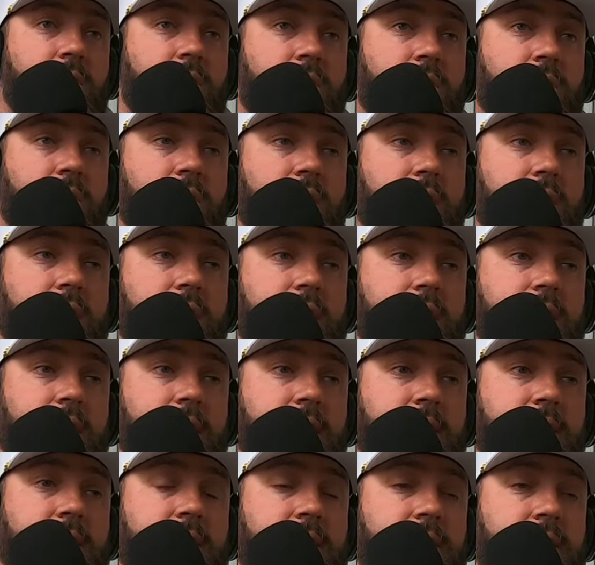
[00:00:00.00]
or
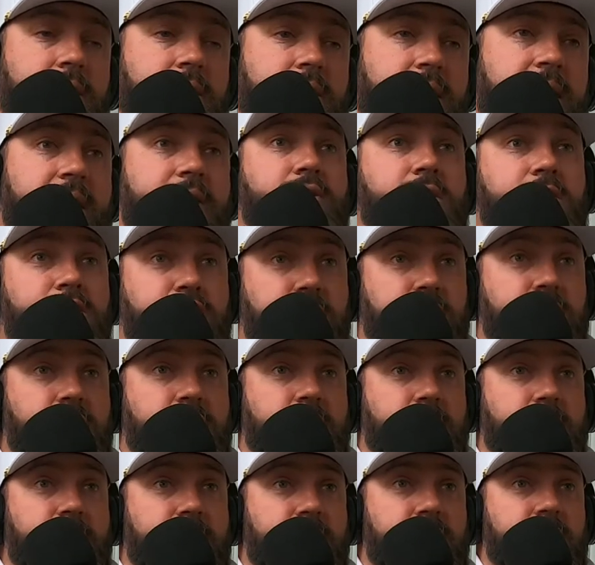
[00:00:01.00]
uh, actually
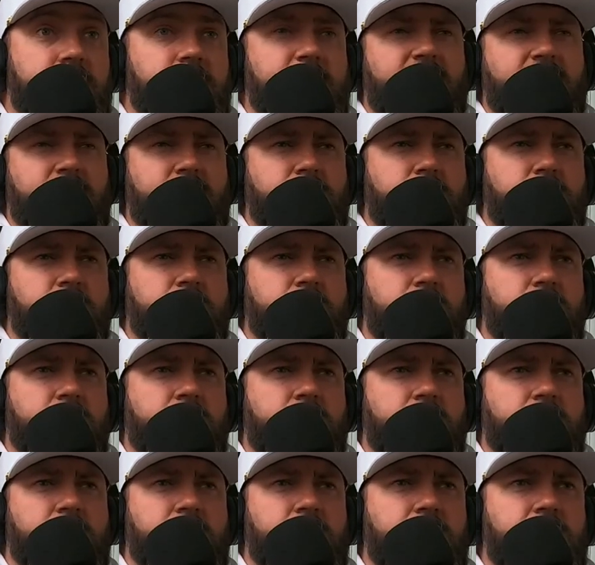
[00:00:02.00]
justdrip.com. I think both,
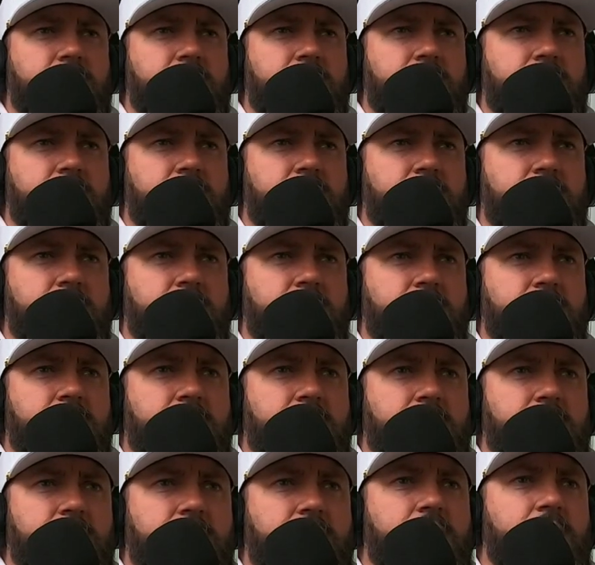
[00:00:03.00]
doesn't it?
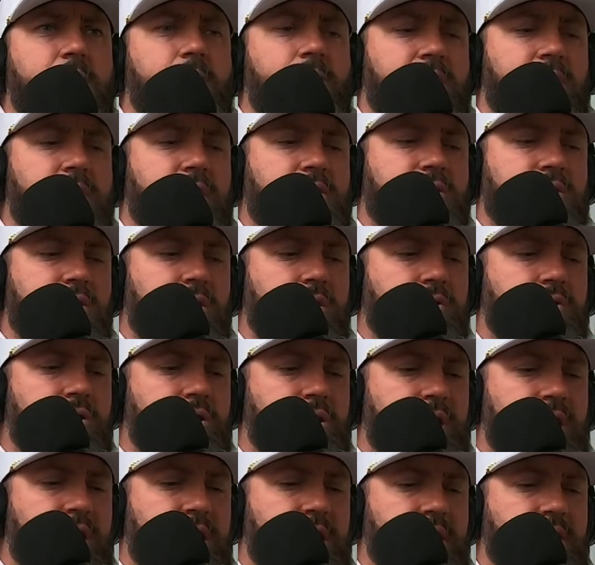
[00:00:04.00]
Justthedrip.com. But yeah. on social, you can